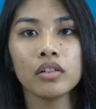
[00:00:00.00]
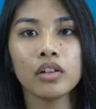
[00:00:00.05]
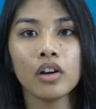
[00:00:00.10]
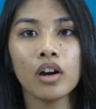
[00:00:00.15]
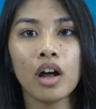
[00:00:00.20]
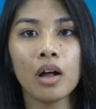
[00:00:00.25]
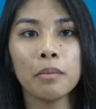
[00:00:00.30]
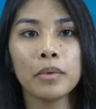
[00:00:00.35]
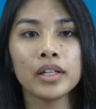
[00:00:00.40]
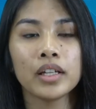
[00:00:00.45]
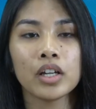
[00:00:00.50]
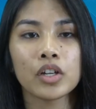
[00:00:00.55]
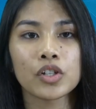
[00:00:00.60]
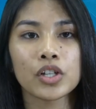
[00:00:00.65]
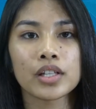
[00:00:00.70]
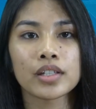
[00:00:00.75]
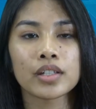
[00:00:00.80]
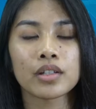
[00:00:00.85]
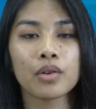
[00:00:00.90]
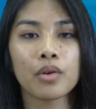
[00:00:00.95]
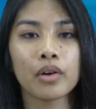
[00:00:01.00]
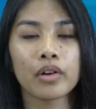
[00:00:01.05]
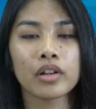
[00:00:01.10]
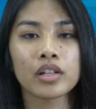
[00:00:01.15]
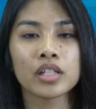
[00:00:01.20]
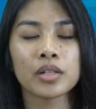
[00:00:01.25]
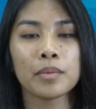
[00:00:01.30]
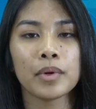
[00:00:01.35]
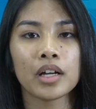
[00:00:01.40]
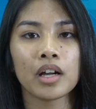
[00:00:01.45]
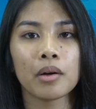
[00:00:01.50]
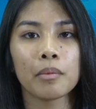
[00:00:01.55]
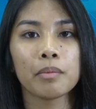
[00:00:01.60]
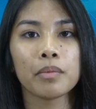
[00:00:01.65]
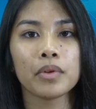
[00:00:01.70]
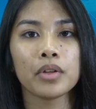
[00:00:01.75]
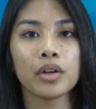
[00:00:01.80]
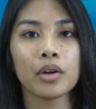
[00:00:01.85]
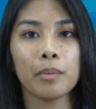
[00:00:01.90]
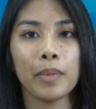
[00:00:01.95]
your obligations in order to pick up
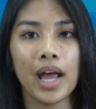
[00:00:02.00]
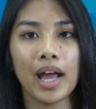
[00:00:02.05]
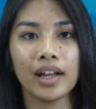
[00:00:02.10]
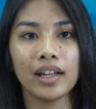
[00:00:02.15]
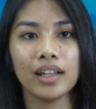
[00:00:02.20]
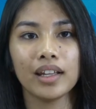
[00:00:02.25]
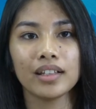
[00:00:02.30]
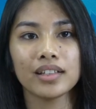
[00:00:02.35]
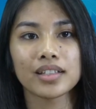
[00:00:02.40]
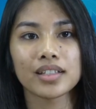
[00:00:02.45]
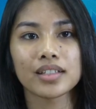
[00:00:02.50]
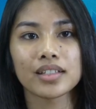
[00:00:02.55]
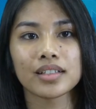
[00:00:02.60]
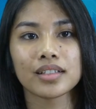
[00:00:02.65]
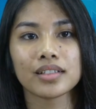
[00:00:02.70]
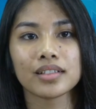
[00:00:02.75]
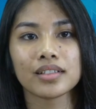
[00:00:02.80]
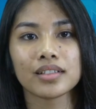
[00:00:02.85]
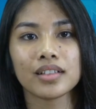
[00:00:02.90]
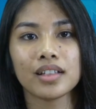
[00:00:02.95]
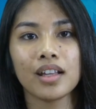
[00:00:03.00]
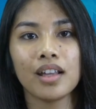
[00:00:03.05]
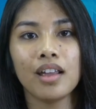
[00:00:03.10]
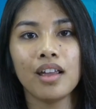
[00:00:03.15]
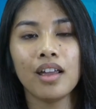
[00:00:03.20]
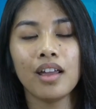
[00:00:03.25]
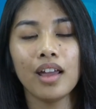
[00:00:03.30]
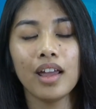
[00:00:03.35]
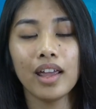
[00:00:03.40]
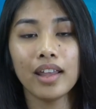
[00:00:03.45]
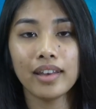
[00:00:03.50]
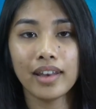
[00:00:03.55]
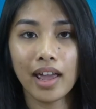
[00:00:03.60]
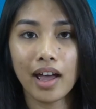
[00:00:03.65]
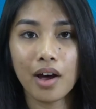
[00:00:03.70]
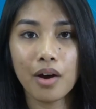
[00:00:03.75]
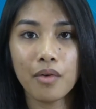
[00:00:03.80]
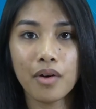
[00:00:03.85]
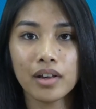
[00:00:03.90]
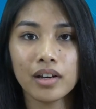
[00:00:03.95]
your packet. And
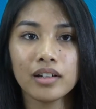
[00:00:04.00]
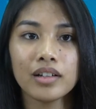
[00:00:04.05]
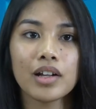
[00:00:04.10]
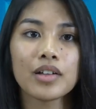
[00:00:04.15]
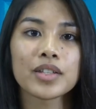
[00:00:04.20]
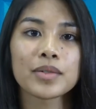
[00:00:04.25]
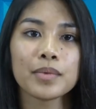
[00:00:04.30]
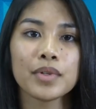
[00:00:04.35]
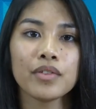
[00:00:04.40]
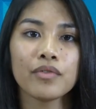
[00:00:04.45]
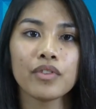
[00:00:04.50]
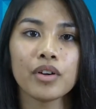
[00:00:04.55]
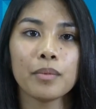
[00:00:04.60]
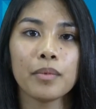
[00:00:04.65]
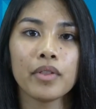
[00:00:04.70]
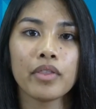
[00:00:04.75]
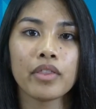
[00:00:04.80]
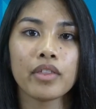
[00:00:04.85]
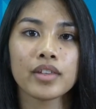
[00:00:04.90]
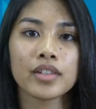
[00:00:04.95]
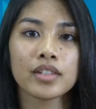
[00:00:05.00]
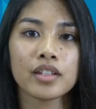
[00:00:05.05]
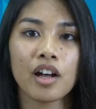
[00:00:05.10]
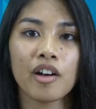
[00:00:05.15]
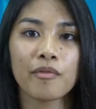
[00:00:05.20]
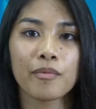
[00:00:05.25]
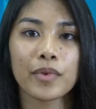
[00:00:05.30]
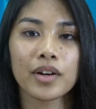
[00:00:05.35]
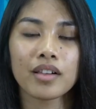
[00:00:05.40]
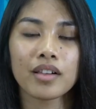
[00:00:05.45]
now, an announcement from the sophomore